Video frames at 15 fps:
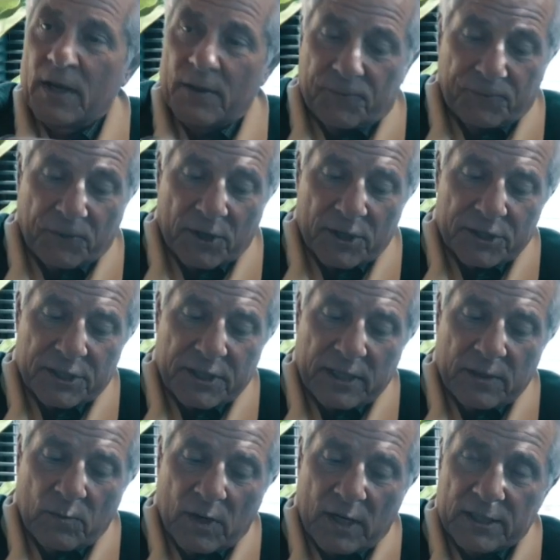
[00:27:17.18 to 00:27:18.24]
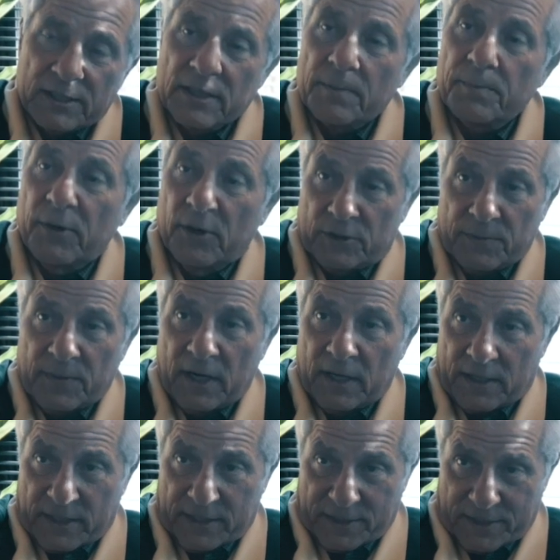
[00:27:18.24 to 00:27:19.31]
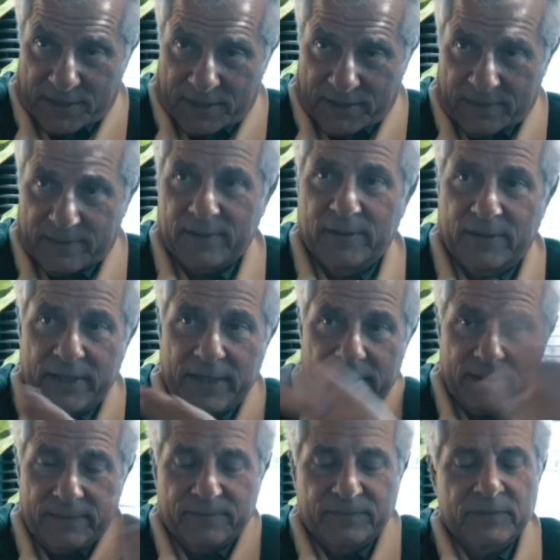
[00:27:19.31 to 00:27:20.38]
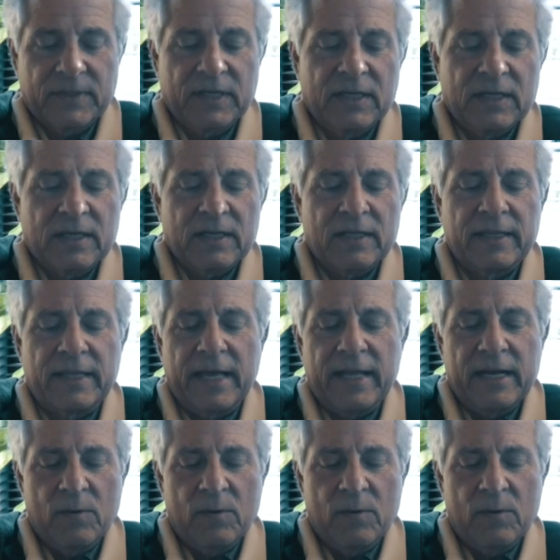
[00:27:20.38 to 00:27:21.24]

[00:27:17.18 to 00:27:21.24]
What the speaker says: First it was postmodernist, okay? Then